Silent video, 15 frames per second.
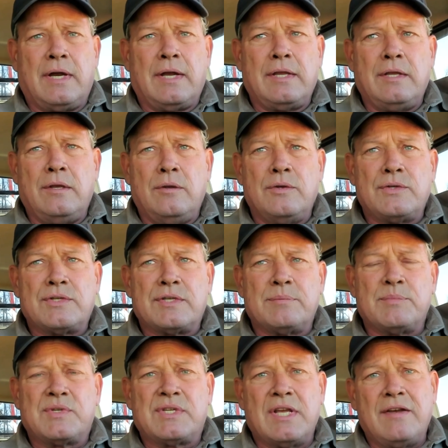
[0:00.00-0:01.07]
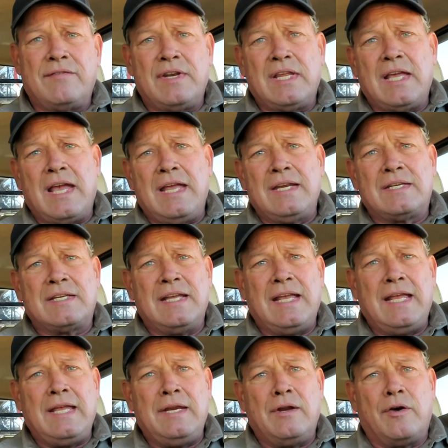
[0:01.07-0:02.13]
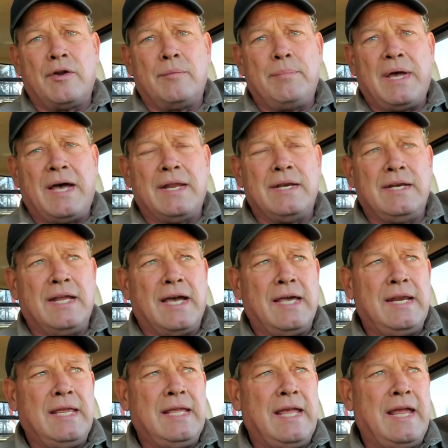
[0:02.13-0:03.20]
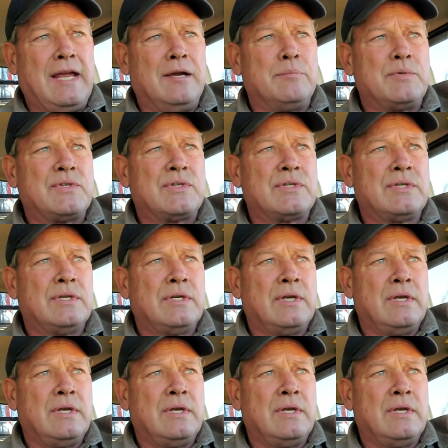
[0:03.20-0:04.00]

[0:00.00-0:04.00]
I used some 7018 on about 90 amps.